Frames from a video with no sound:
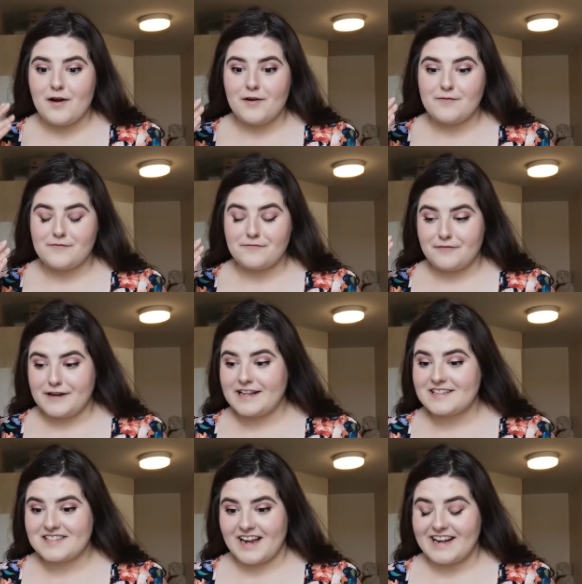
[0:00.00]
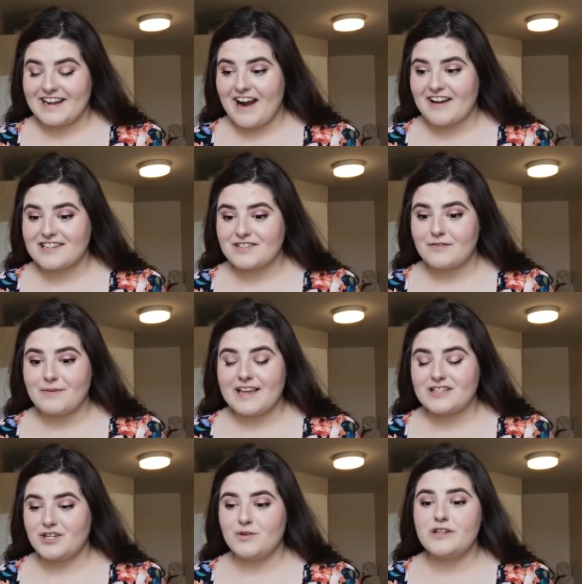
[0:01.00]
of reading side characters for
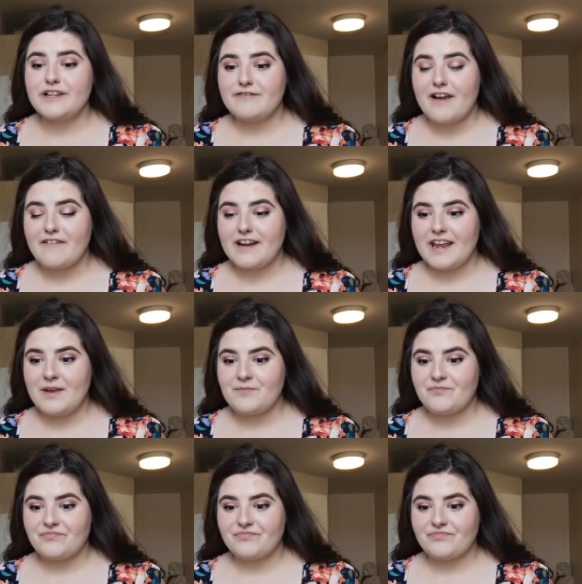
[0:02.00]
me is usually very